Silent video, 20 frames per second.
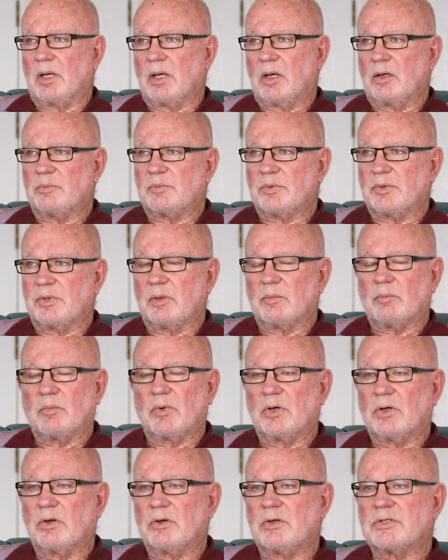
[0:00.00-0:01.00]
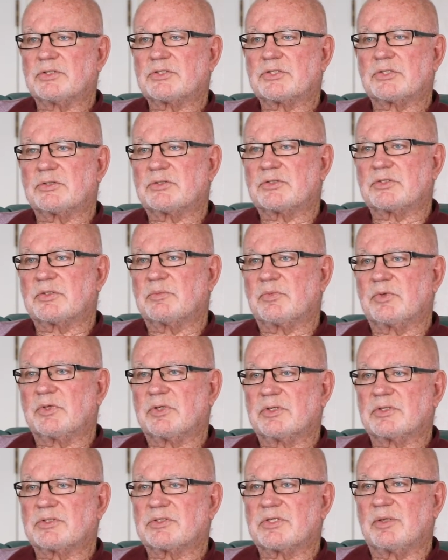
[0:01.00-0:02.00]
opened up my eyes to some
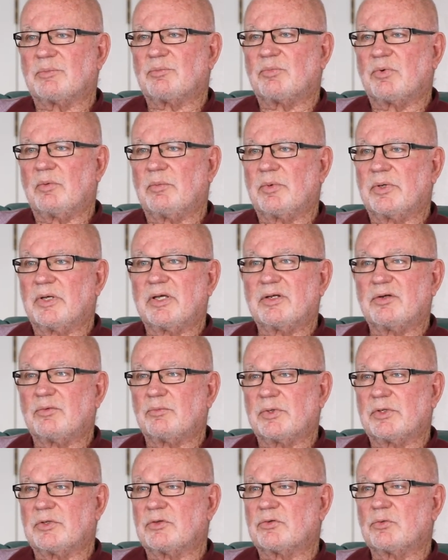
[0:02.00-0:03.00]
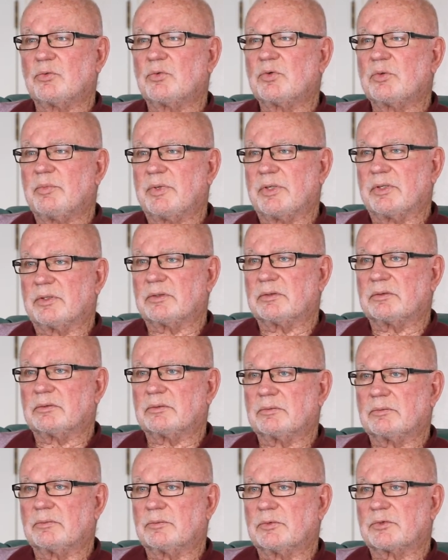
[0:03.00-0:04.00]
things that probably I hadn't really thought about
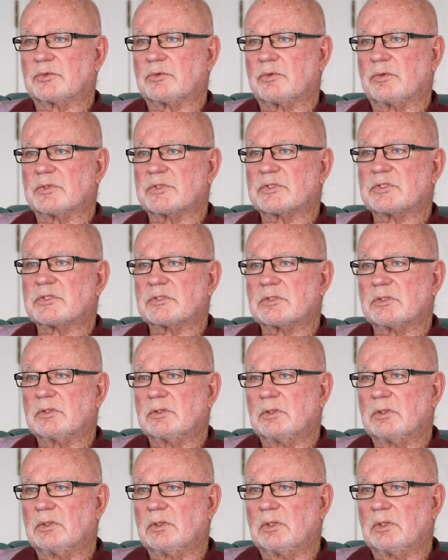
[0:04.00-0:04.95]
with Chris,